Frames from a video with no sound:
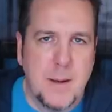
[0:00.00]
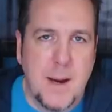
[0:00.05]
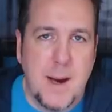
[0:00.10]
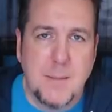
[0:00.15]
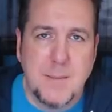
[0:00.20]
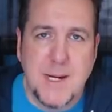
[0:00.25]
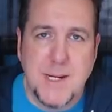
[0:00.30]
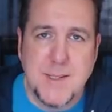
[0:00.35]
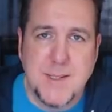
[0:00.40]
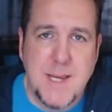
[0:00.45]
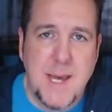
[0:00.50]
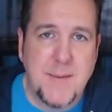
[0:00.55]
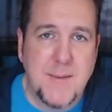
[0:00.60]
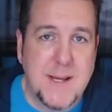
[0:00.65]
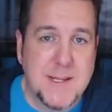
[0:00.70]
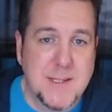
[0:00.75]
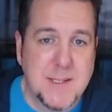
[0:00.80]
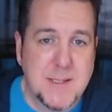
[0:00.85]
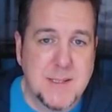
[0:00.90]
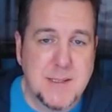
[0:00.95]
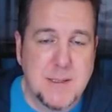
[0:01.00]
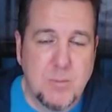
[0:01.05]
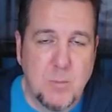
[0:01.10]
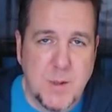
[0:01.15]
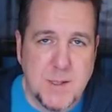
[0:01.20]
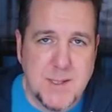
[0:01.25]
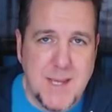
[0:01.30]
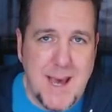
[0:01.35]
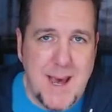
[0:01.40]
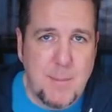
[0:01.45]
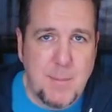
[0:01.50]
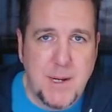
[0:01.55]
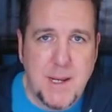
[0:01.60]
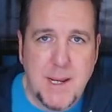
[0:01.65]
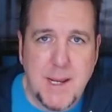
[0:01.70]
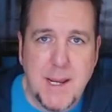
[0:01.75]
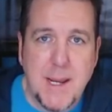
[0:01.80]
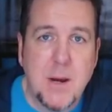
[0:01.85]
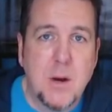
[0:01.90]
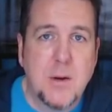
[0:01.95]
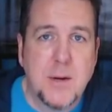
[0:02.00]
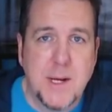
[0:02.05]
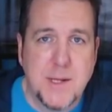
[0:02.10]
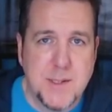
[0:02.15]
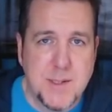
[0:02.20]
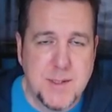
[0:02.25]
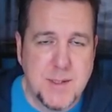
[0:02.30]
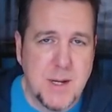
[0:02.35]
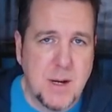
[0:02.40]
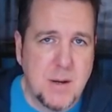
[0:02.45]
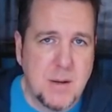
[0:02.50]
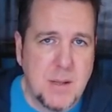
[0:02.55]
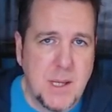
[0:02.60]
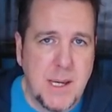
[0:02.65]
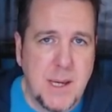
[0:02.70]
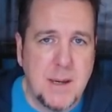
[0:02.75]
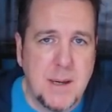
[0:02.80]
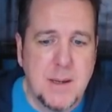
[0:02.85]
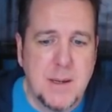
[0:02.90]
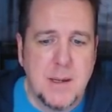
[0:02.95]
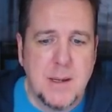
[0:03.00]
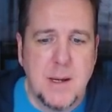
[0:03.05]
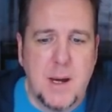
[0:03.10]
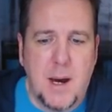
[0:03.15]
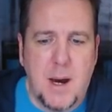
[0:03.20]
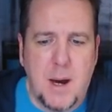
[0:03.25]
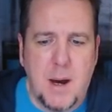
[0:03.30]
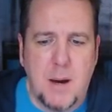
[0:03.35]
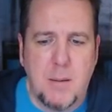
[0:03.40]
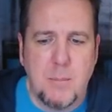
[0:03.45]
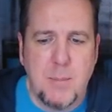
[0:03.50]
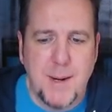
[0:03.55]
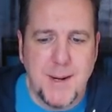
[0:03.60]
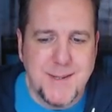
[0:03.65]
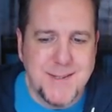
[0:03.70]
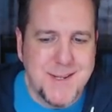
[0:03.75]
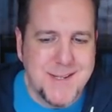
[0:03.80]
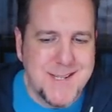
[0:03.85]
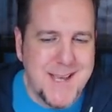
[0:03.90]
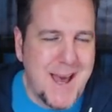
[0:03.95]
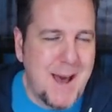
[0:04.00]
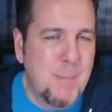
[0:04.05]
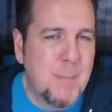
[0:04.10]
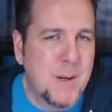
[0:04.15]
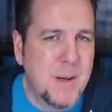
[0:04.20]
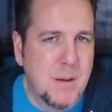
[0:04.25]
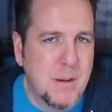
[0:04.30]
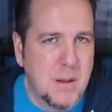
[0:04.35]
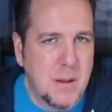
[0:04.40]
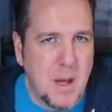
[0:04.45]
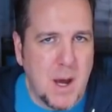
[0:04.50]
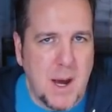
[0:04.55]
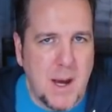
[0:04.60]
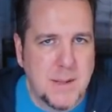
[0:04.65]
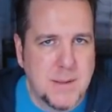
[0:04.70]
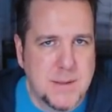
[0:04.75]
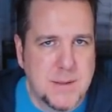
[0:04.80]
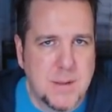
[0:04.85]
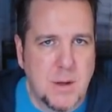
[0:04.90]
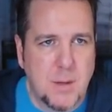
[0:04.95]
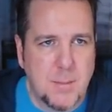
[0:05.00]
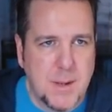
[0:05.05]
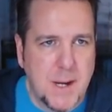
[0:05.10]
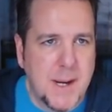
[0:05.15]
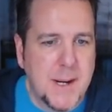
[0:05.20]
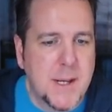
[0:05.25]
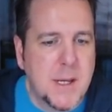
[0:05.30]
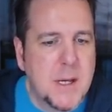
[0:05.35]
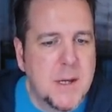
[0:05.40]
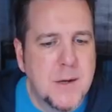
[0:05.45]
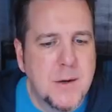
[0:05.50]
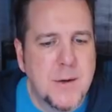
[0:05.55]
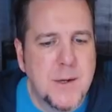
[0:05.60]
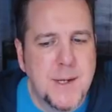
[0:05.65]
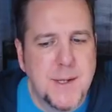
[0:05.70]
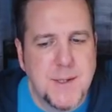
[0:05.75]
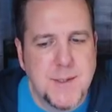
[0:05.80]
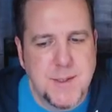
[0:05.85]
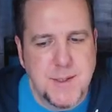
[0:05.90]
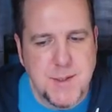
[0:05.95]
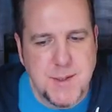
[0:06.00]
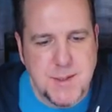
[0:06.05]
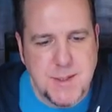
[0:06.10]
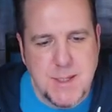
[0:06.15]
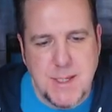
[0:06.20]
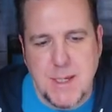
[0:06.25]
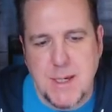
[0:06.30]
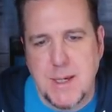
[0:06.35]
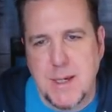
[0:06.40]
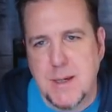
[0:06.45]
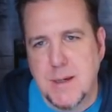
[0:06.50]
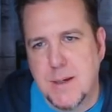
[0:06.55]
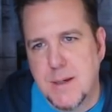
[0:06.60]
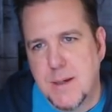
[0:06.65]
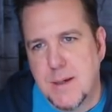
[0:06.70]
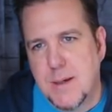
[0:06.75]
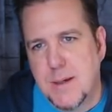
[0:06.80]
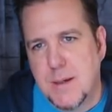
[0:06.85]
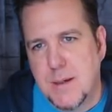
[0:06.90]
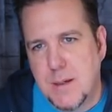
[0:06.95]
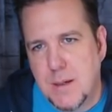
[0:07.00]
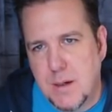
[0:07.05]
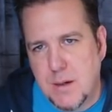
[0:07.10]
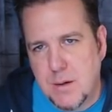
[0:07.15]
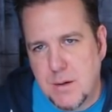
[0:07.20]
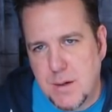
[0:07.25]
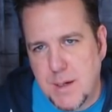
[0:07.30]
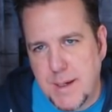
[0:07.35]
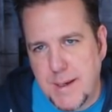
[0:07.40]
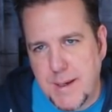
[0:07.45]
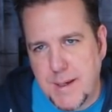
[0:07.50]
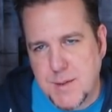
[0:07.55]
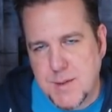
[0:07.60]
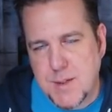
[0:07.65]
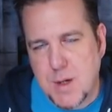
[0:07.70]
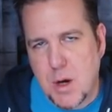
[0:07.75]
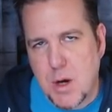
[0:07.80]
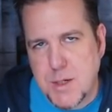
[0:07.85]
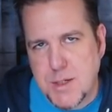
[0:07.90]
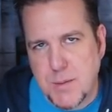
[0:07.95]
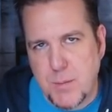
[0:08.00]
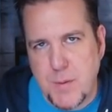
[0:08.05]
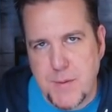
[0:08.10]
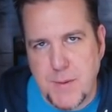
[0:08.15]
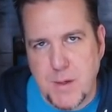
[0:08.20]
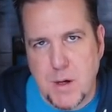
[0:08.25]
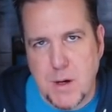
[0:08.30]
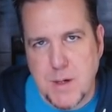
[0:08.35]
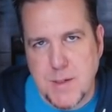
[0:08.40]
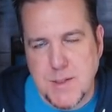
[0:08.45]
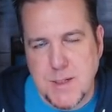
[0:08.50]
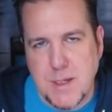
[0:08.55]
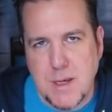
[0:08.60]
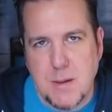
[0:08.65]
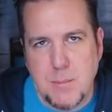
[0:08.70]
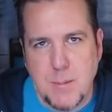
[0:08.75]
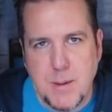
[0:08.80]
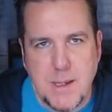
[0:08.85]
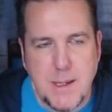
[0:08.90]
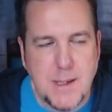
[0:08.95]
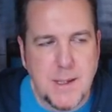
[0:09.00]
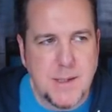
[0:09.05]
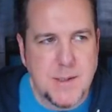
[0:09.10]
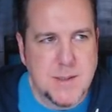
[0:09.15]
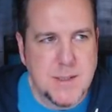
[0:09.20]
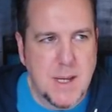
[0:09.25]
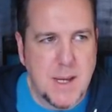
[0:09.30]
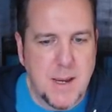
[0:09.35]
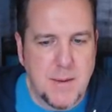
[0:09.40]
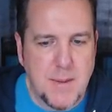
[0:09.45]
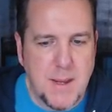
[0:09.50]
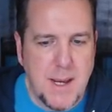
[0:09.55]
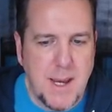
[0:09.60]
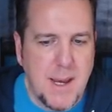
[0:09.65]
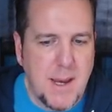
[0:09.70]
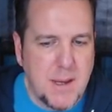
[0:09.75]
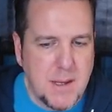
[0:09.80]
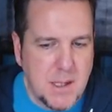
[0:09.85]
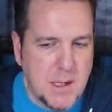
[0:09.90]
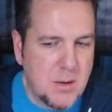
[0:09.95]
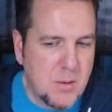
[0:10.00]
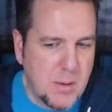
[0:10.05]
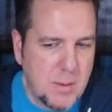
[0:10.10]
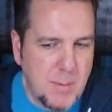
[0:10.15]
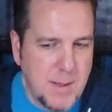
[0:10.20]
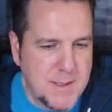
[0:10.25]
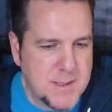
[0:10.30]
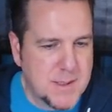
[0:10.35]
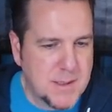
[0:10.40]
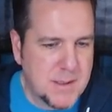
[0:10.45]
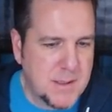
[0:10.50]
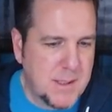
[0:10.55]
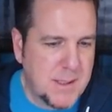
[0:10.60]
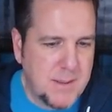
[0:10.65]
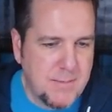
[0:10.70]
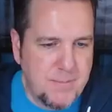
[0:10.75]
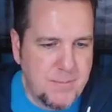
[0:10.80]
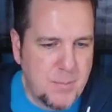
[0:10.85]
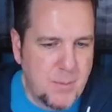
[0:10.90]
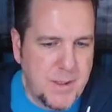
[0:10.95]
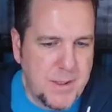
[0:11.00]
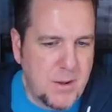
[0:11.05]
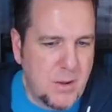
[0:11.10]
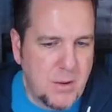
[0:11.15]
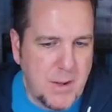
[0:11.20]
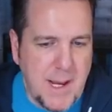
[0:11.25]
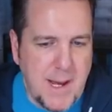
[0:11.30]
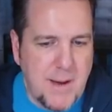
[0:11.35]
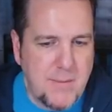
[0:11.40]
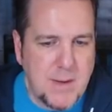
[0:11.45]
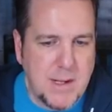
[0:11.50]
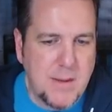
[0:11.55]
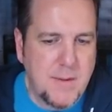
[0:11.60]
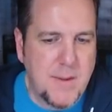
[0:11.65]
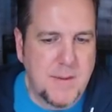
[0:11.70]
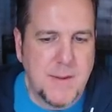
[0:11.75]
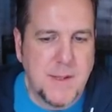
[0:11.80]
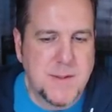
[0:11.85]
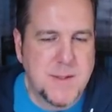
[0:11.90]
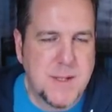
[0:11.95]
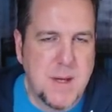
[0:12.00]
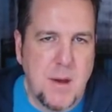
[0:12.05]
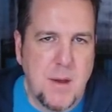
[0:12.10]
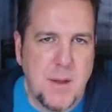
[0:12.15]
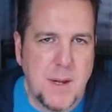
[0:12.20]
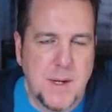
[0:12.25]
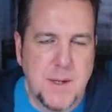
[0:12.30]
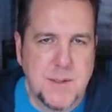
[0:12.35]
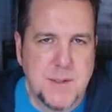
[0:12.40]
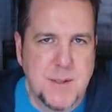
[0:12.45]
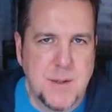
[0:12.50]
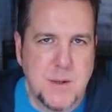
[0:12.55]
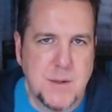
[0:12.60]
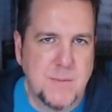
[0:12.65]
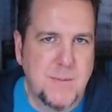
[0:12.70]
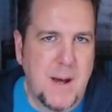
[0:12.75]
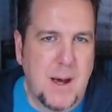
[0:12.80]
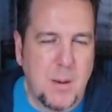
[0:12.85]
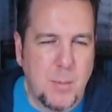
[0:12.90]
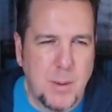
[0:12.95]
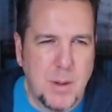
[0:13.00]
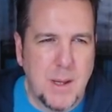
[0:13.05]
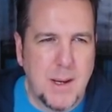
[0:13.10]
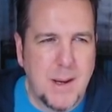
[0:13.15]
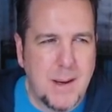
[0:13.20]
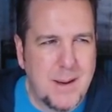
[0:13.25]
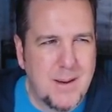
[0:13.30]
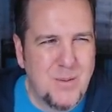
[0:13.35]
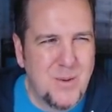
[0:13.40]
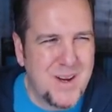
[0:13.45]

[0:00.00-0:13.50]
I'm not saying that's what's happening here necessarily, um, but it does happen a lot. So I'm kind of curious to see, you know, a, a sergeant with the R C M P saying that, hey, you know, we basically, we don't have anything that's telling us there's foul play.